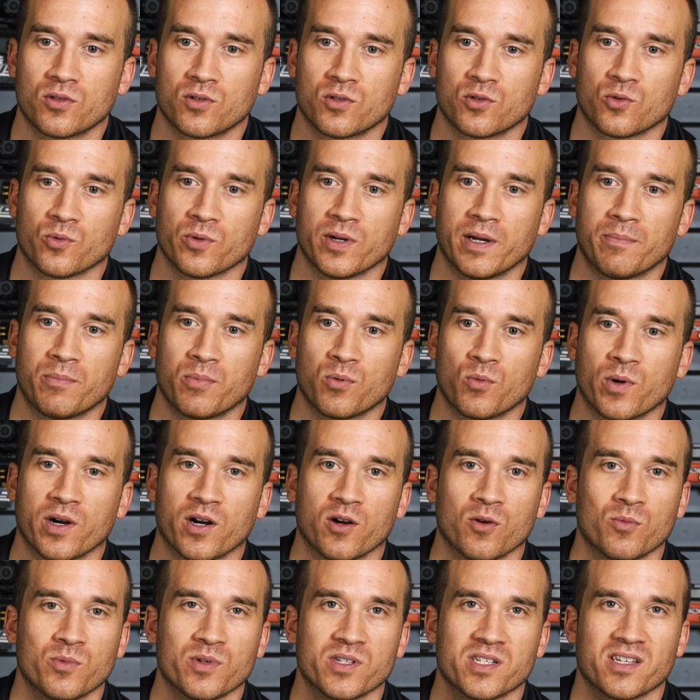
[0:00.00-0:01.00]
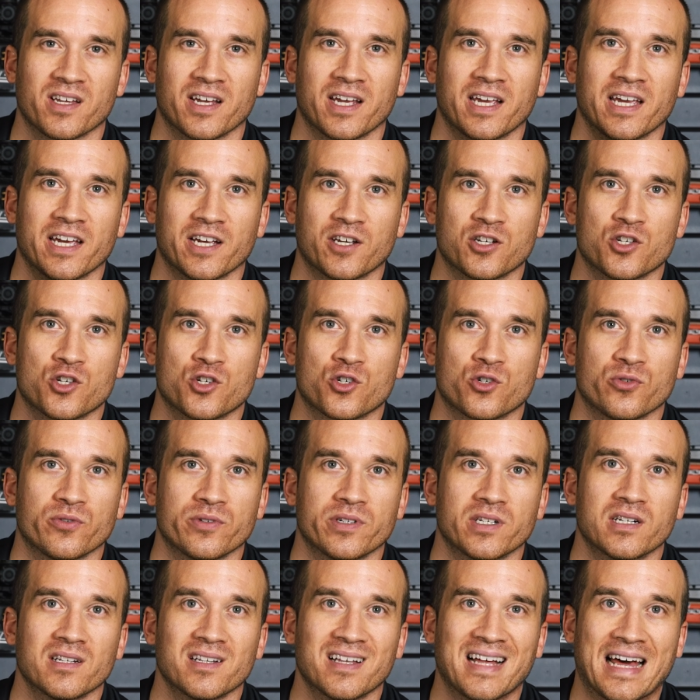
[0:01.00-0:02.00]
grip where it was like
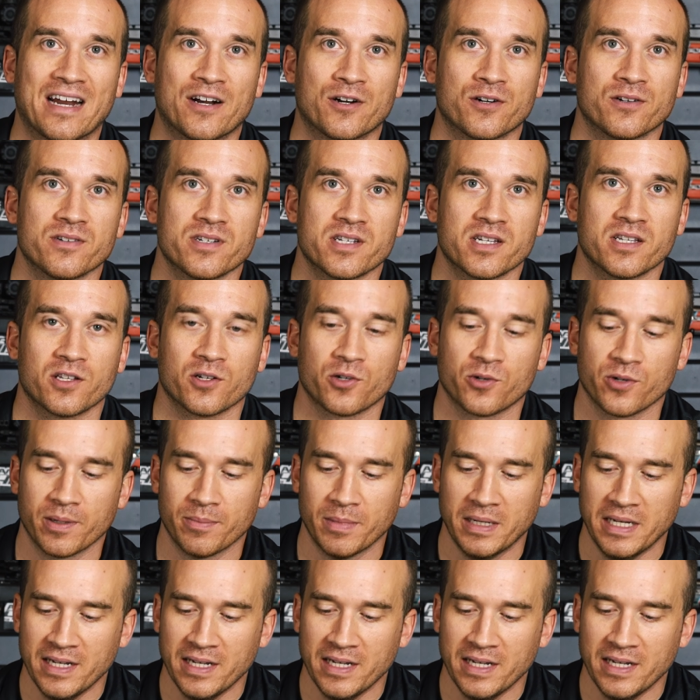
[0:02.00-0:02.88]
extruded letters in the grip,